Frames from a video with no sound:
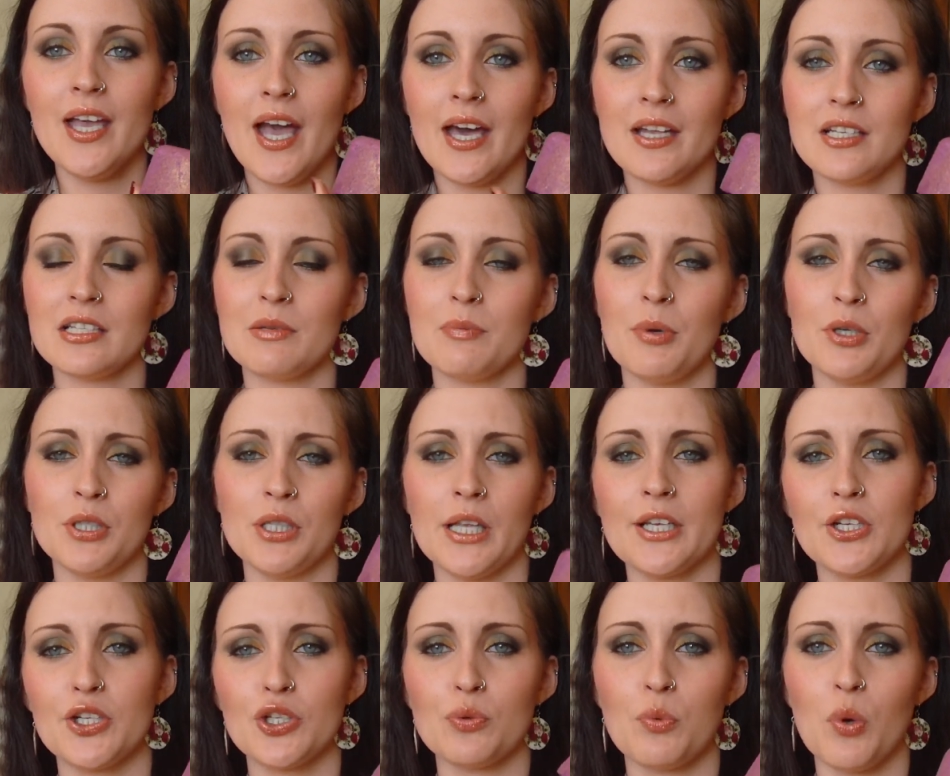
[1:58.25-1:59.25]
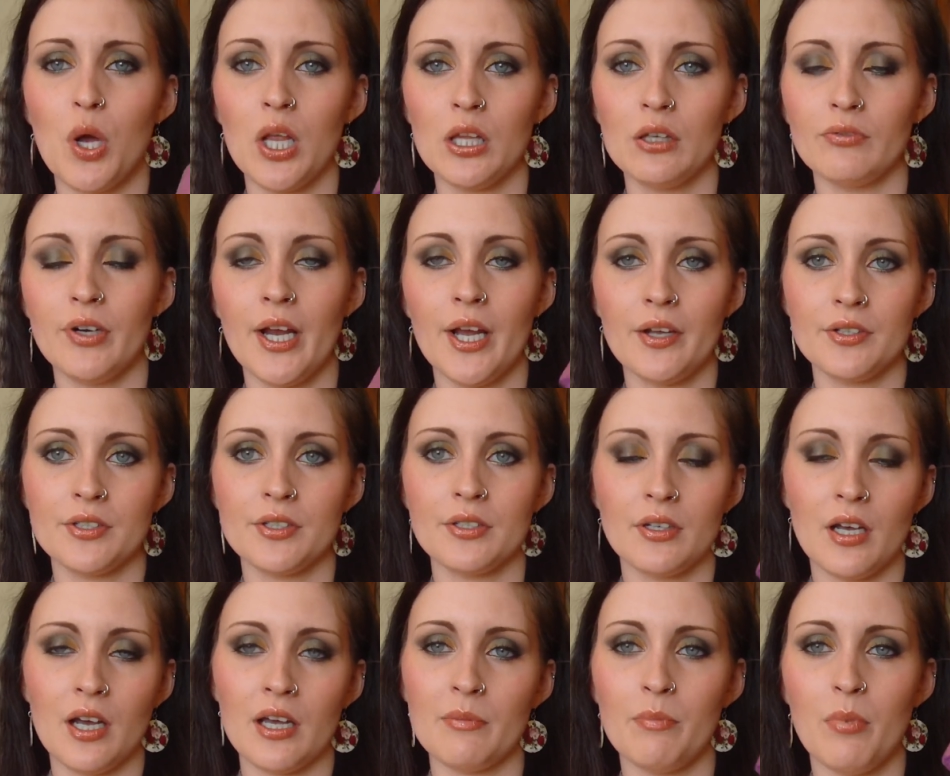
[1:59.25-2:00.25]
and it's supposed to like swirl around
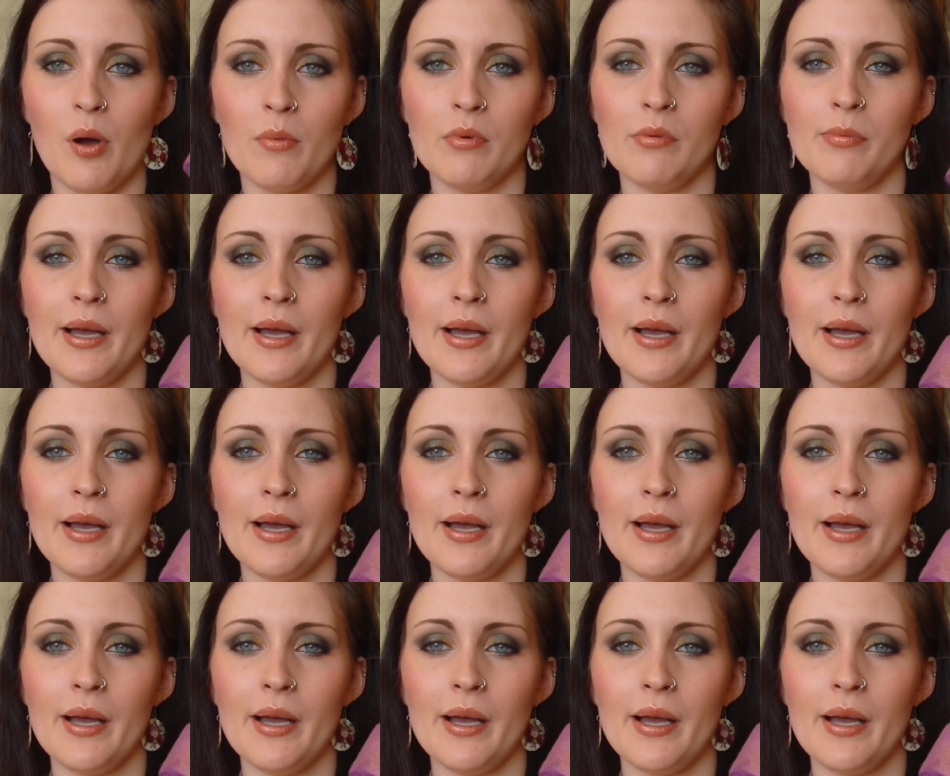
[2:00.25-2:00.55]
and kind of bob